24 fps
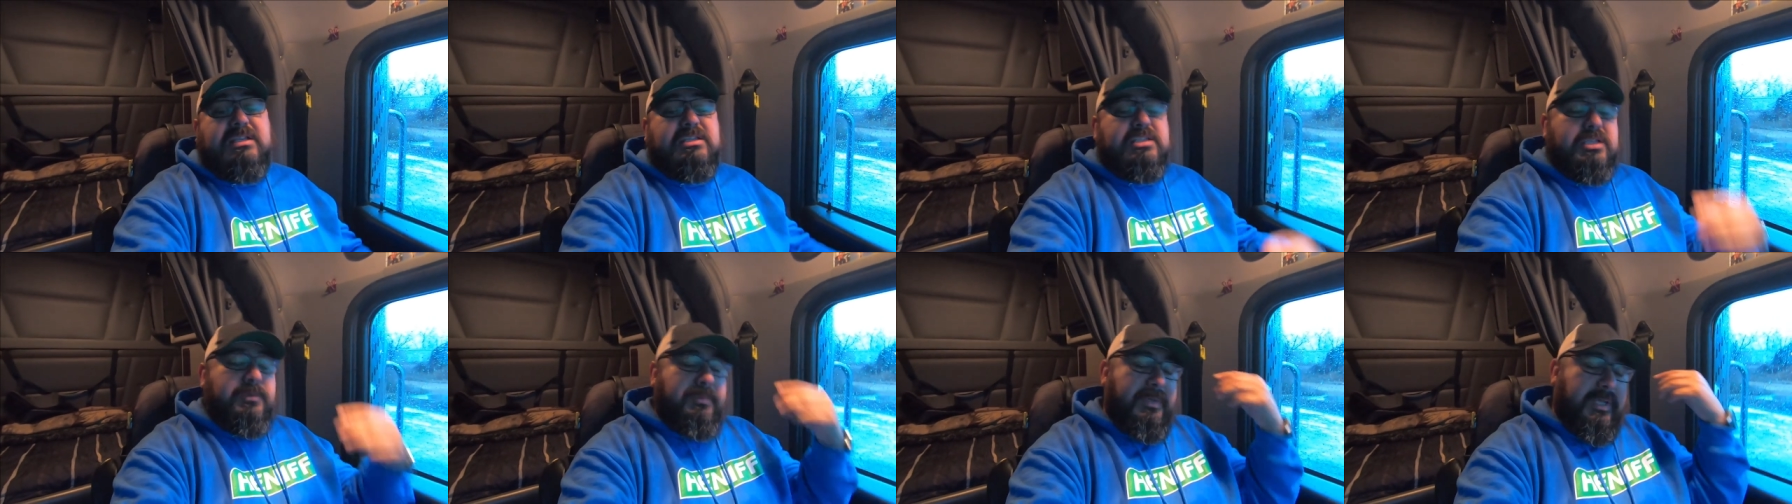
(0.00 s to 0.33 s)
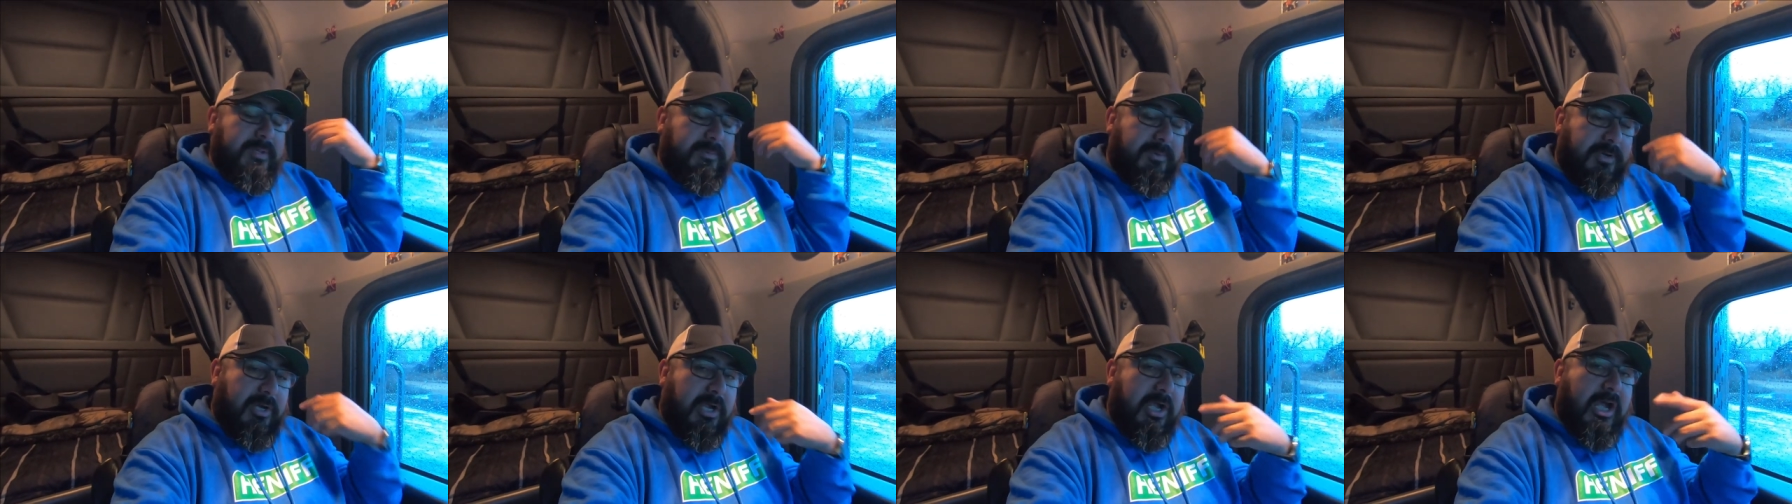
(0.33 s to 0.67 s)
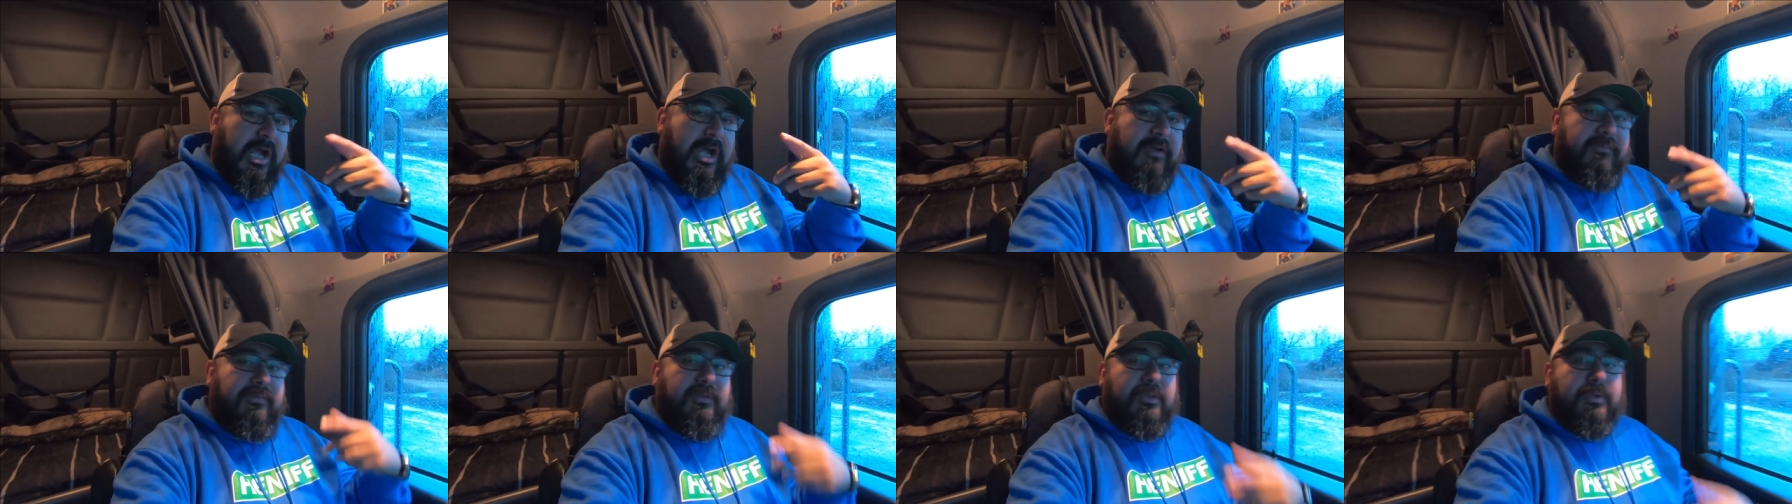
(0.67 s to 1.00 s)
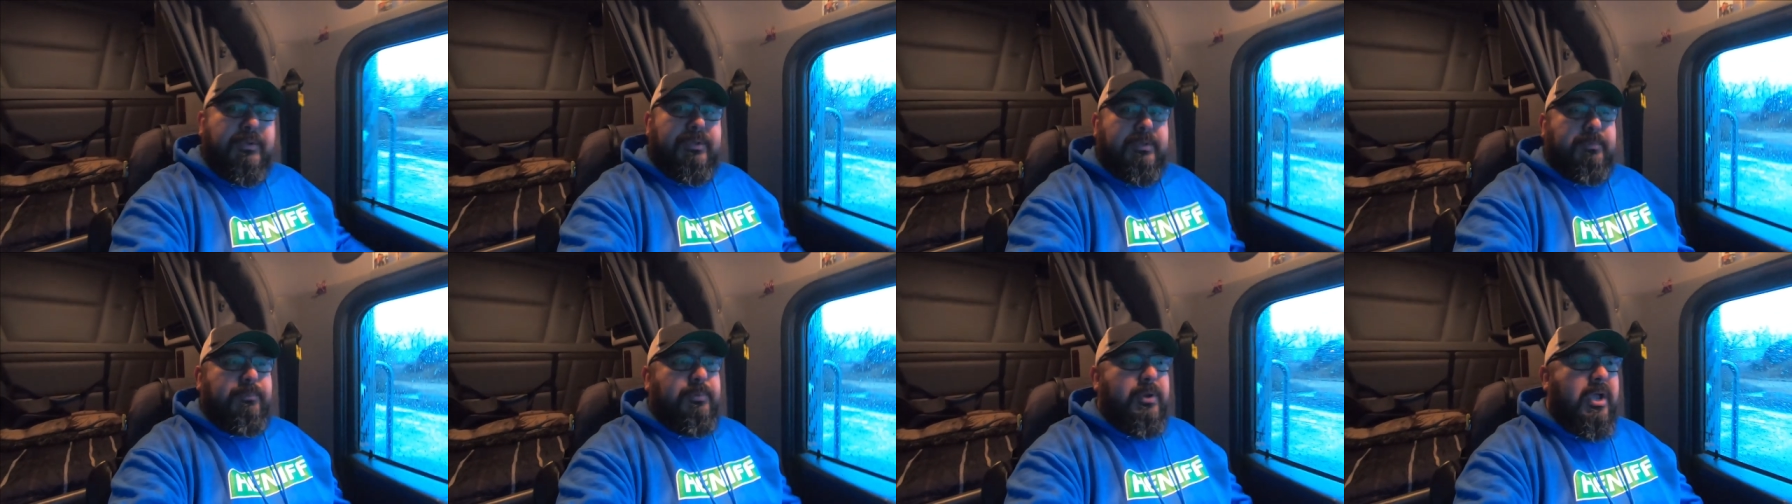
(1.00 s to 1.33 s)
to be able to
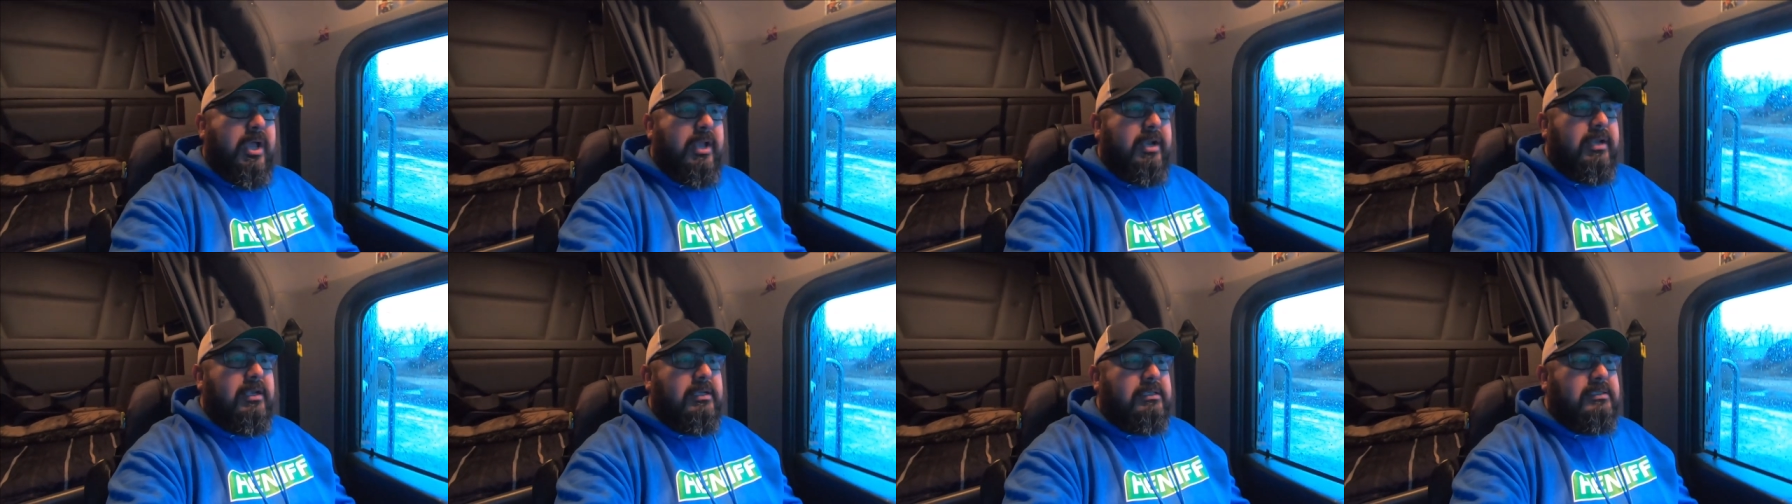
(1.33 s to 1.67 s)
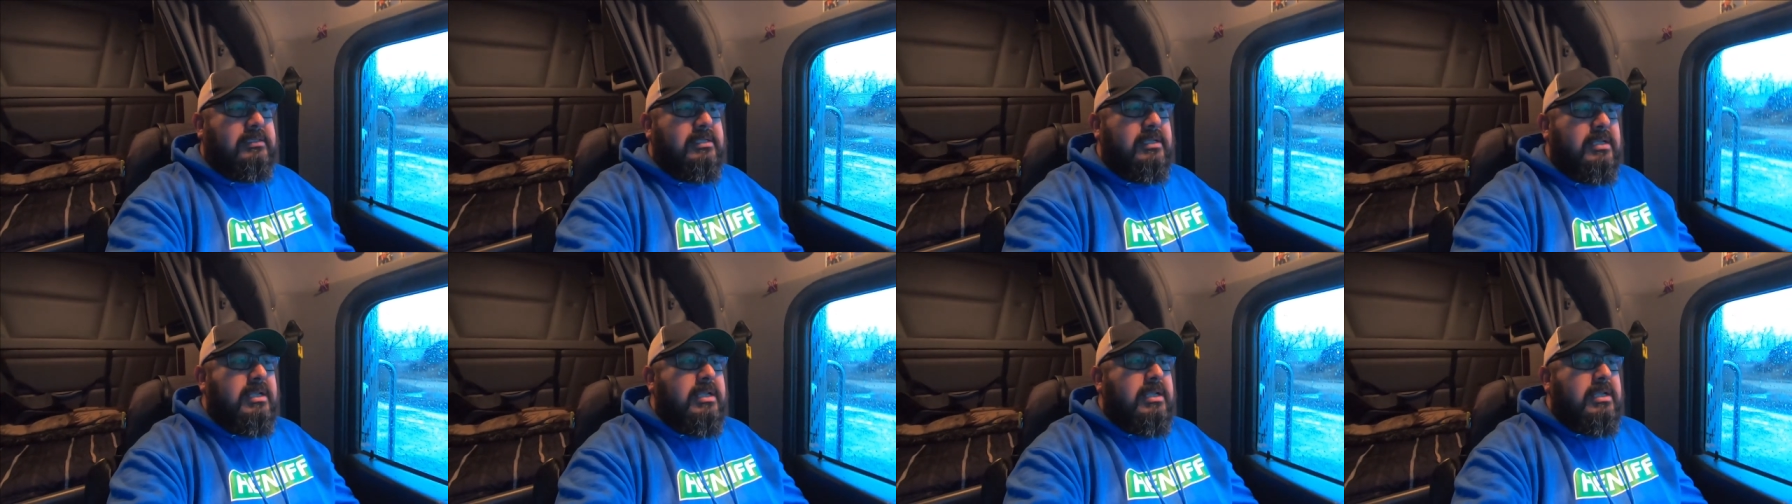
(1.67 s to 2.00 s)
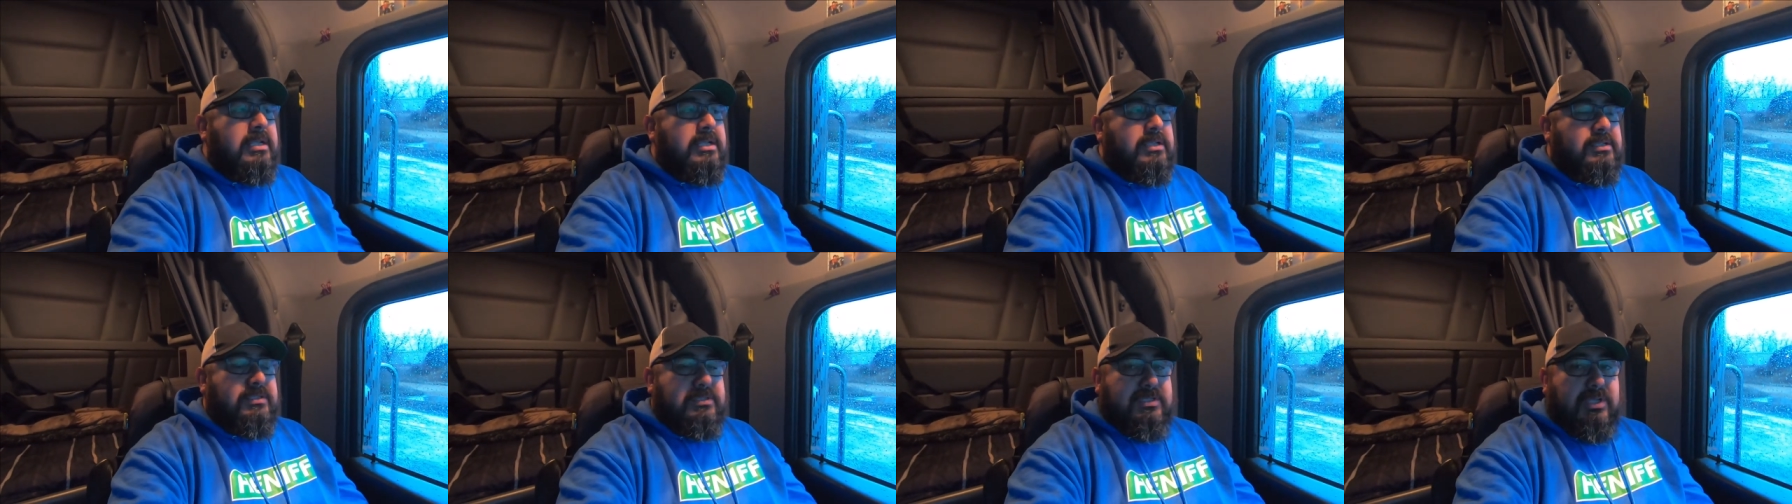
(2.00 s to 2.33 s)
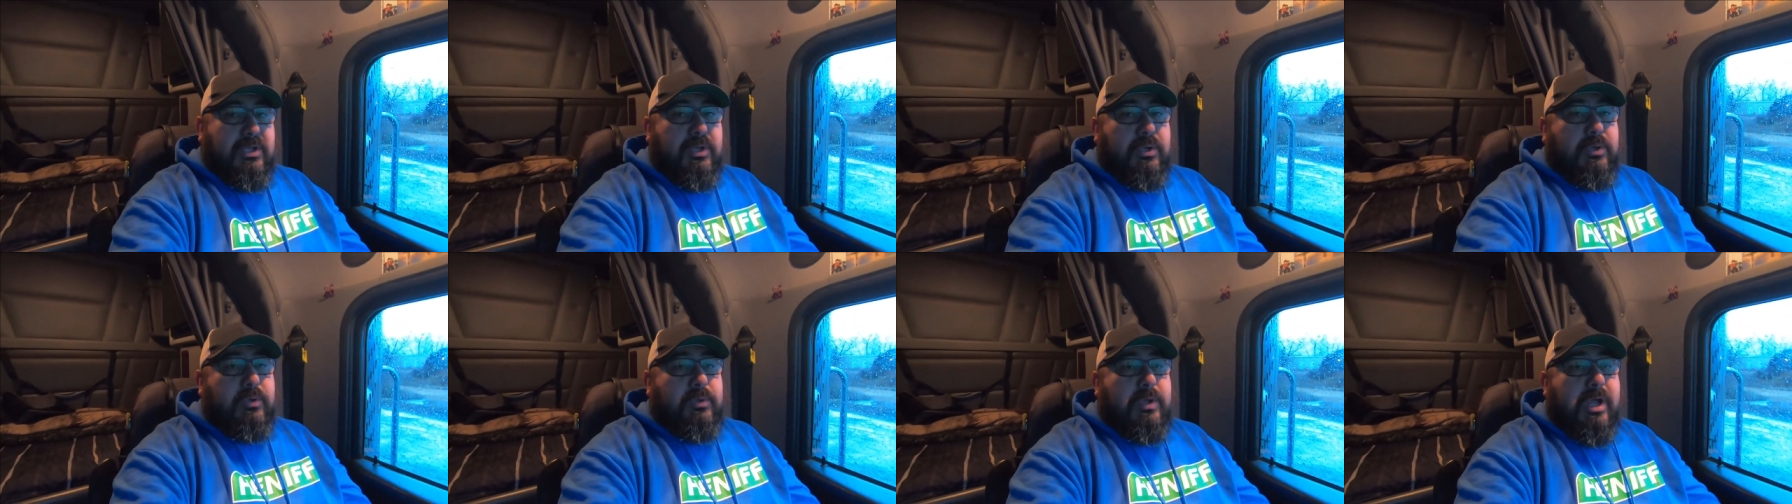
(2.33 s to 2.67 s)
offload the product.
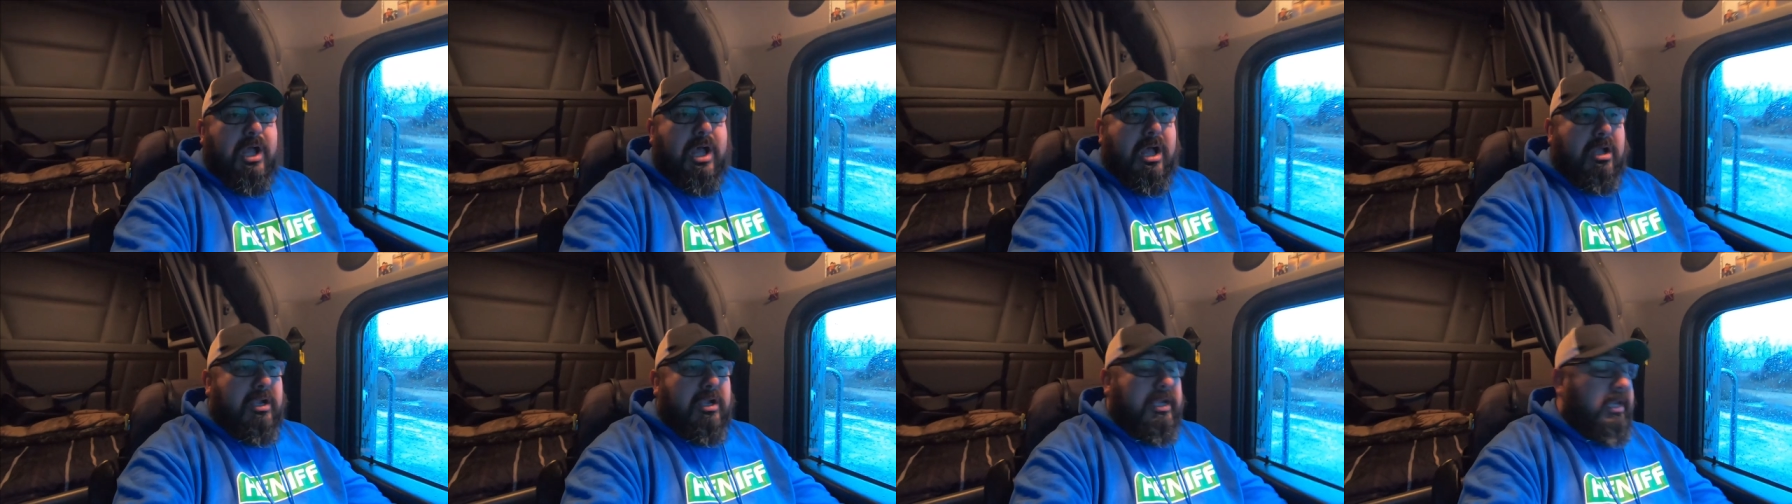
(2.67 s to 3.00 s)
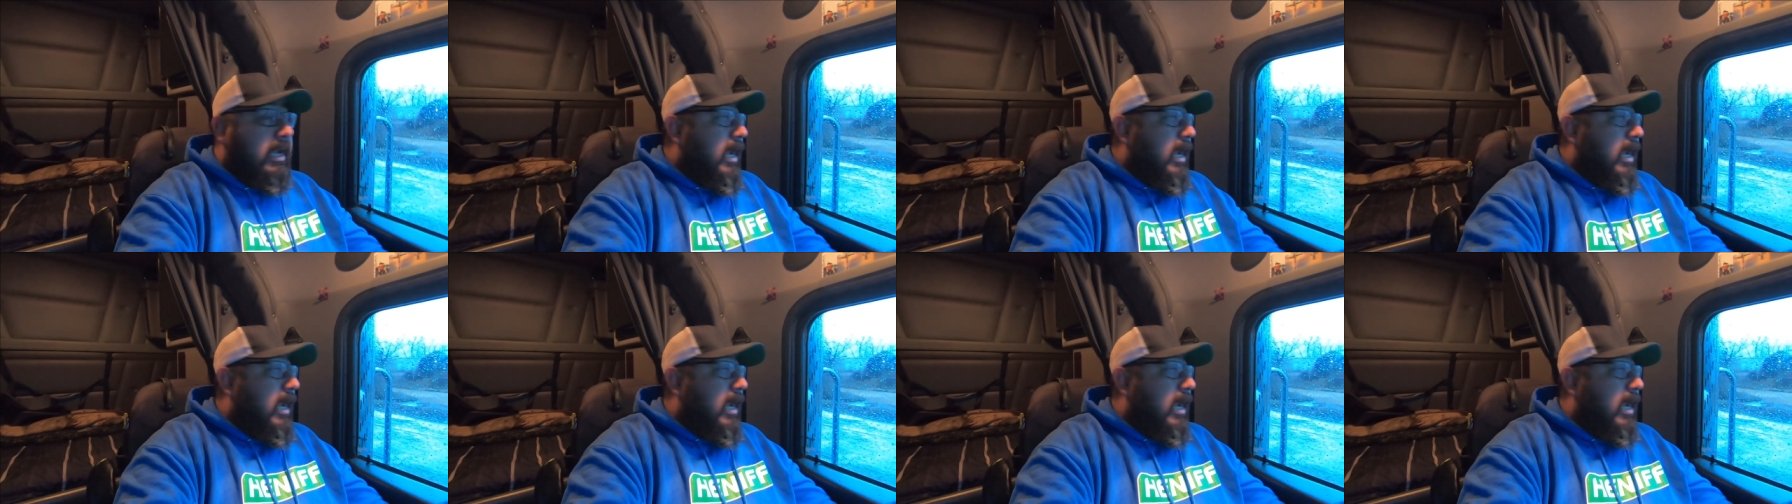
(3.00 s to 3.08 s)
So I'll get